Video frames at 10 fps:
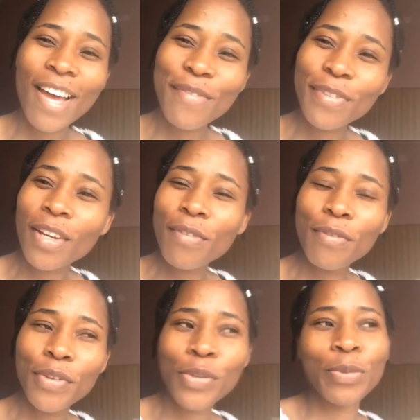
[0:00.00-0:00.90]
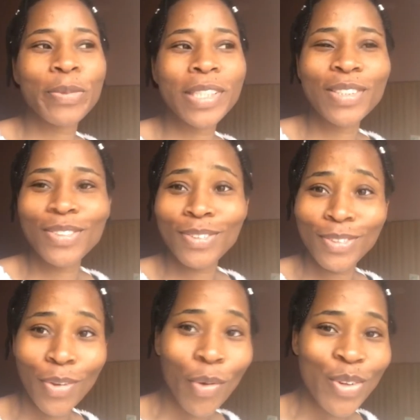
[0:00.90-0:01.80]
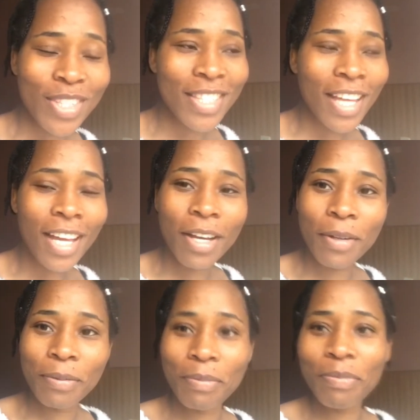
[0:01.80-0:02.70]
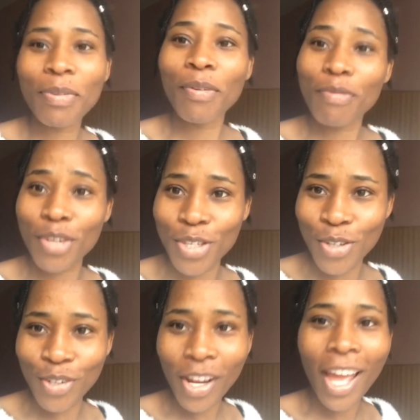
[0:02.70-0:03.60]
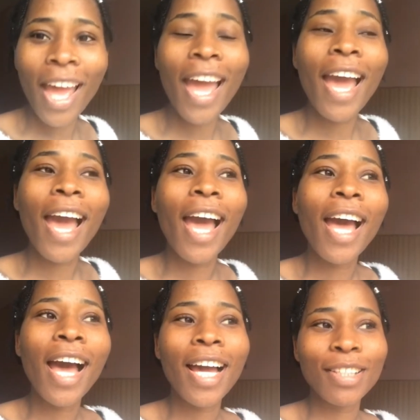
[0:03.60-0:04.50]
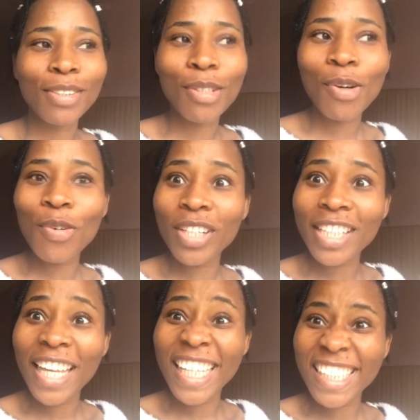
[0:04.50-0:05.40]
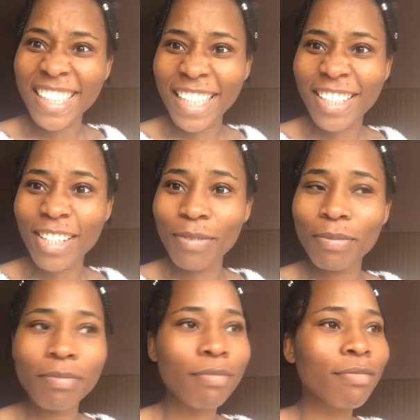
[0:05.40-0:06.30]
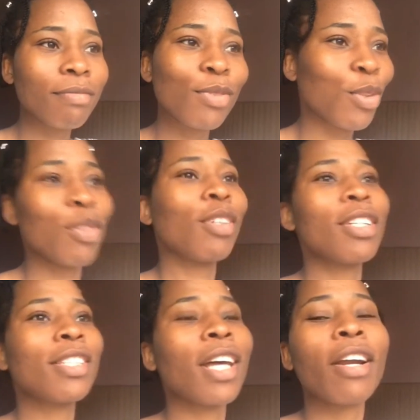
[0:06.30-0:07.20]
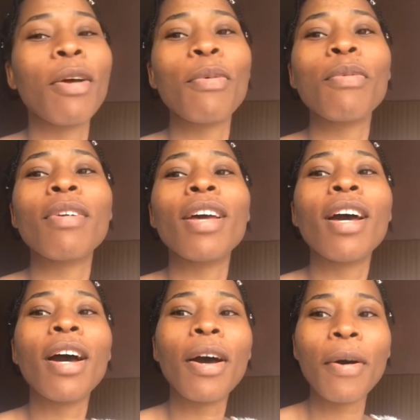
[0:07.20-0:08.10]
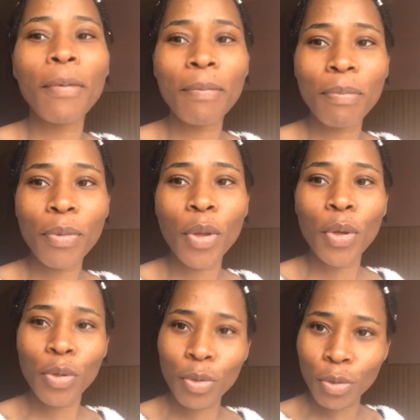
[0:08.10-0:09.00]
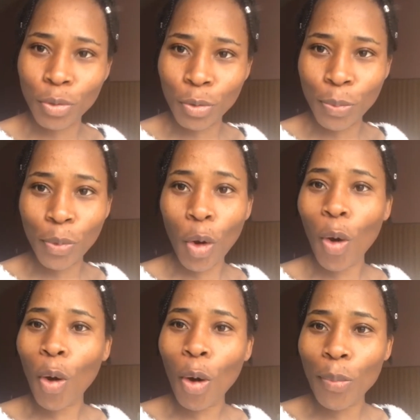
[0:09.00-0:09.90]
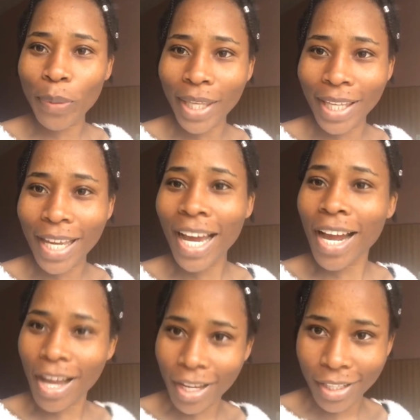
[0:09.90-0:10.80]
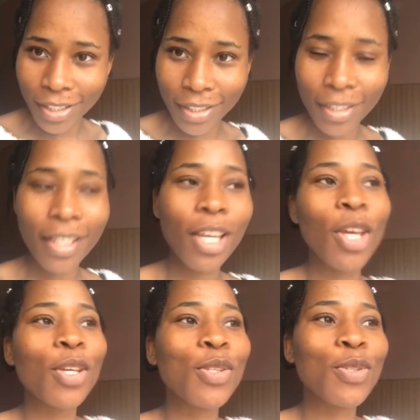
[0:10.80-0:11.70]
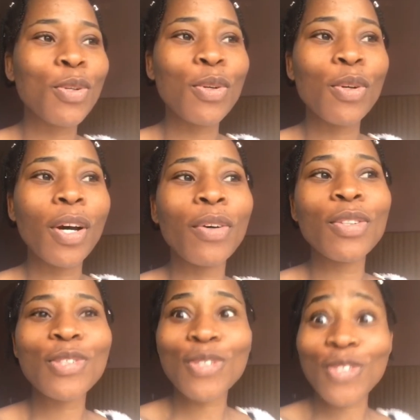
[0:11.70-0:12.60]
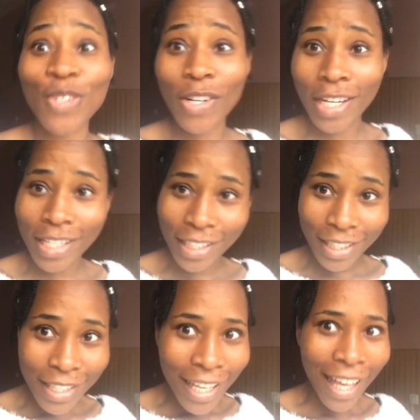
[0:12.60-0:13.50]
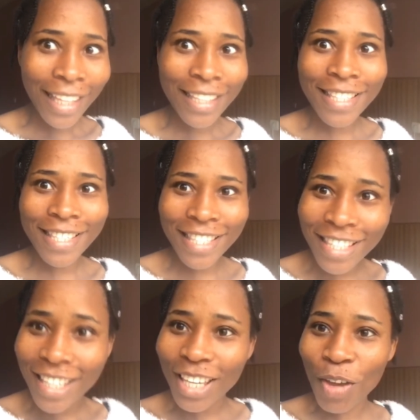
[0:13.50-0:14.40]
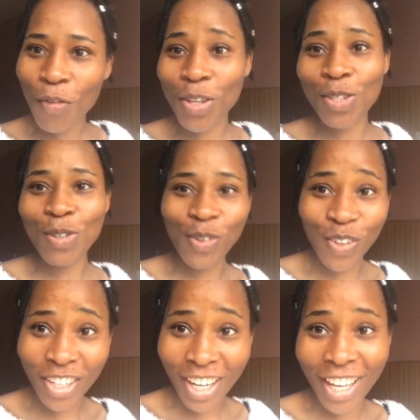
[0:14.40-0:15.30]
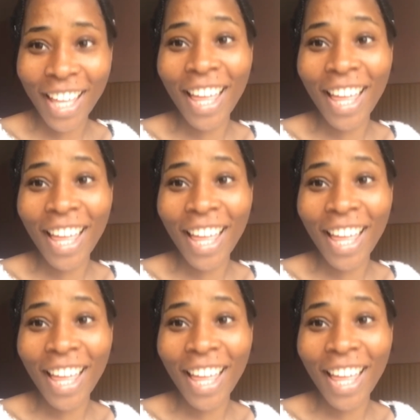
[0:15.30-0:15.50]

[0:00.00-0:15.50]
after filming those video, I saw one Instagram, no, not Instagram, YouTube cupcake hacks. So I want to try it and see if it will work.